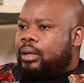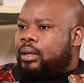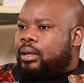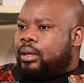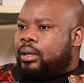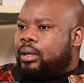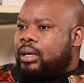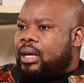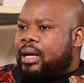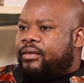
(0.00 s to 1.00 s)

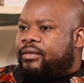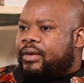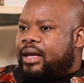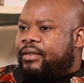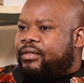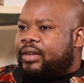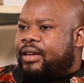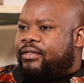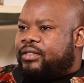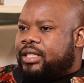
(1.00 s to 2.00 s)
Uh, I've, I've,
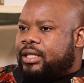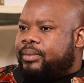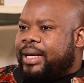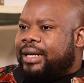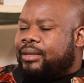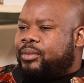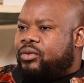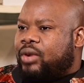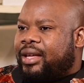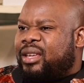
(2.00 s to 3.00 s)
I've did my,
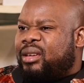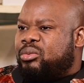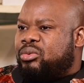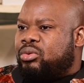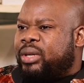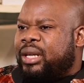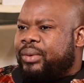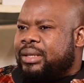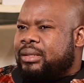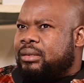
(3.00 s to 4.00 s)
before I came to, when I
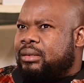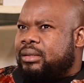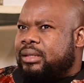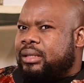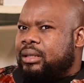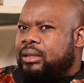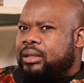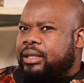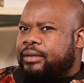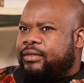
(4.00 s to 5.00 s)
was
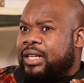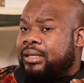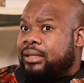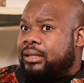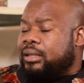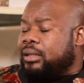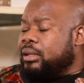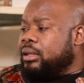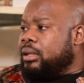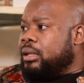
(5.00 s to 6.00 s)
still in varsity,
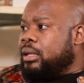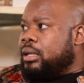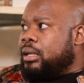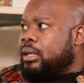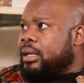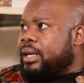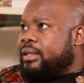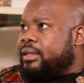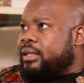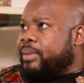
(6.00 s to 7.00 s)
mm -hmm. I
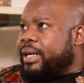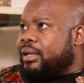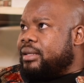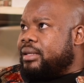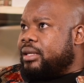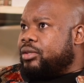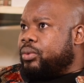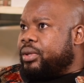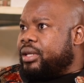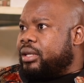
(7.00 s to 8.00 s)
did my research
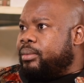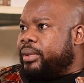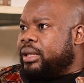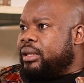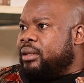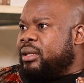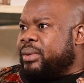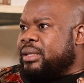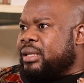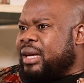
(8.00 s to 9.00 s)
with Kimberley. There
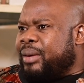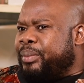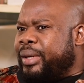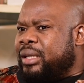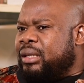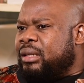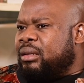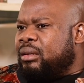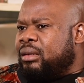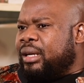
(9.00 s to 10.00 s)
was a company
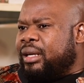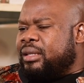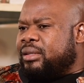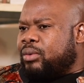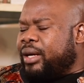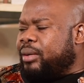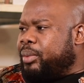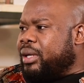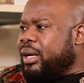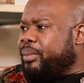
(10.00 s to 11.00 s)
and it's quite a
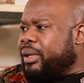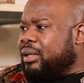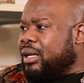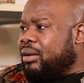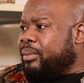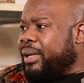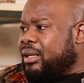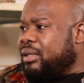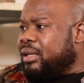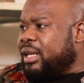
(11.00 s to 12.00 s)
big company now, a
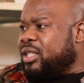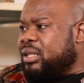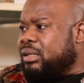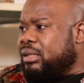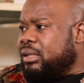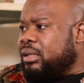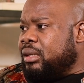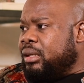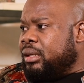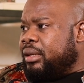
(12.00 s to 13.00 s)
marketing agency
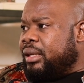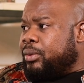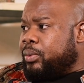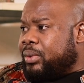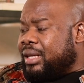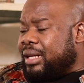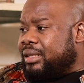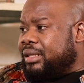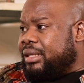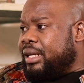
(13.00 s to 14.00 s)
that
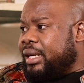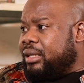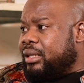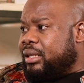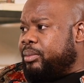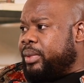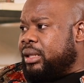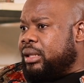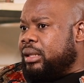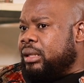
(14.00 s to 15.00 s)
started here in
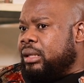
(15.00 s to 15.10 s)
Kimberley.